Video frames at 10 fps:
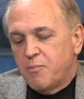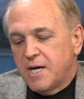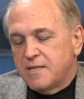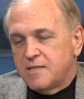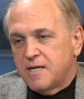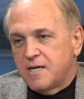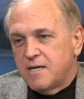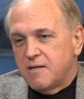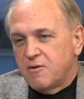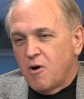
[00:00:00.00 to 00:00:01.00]
But
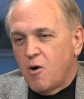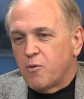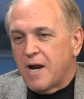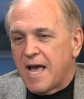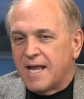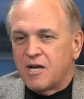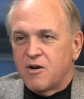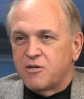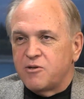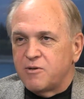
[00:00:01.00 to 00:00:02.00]
uh, all we're adding
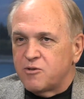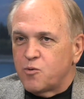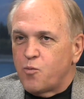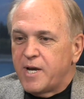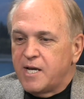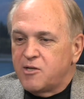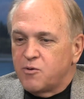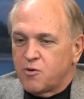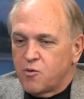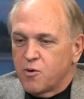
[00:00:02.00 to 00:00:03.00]
on to it is a way
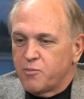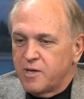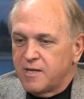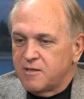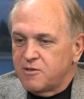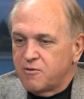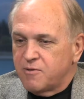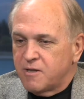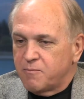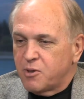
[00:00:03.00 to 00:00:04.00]
to incorporate it
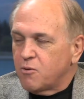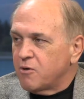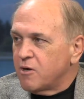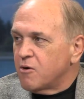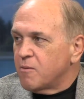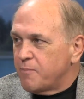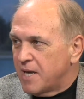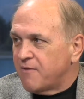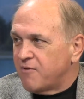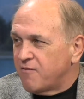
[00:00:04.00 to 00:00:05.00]
into an employer
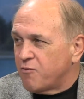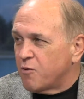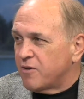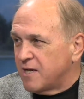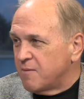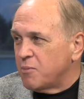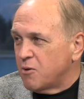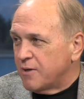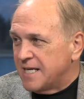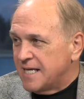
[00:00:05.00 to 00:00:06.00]
benefit mm -hmm. for mm-hmm. the
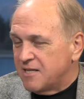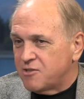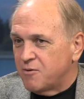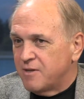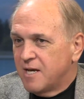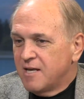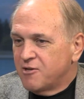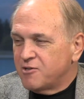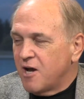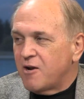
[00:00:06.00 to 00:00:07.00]
employee. So
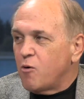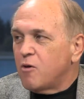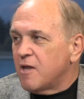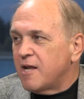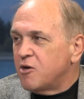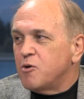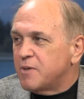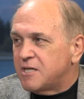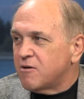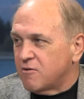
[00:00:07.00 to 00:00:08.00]
there's not a whole lot of new
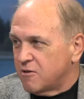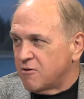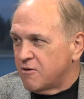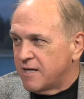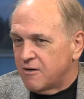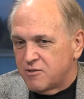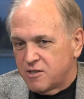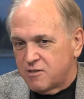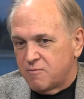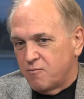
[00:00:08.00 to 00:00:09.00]
material to learn here,
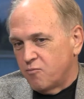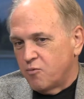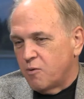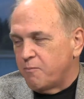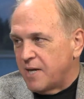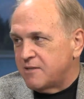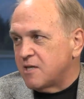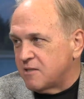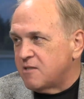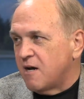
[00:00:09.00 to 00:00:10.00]
just some real
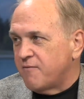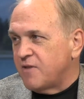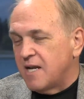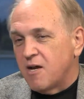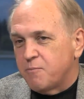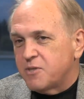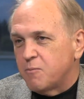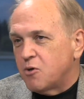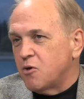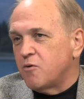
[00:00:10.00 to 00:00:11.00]
basic mm-hmm. stuff mm -hmm. that helps
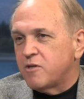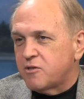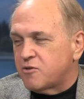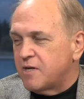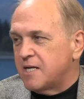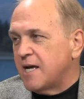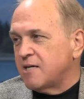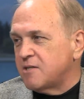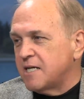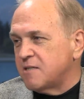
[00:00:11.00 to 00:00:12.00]
them go to the street and
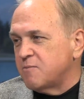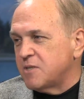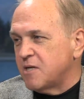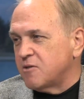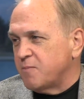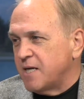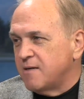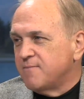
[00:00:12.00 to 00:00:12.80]
actually get some sales. And we'll made.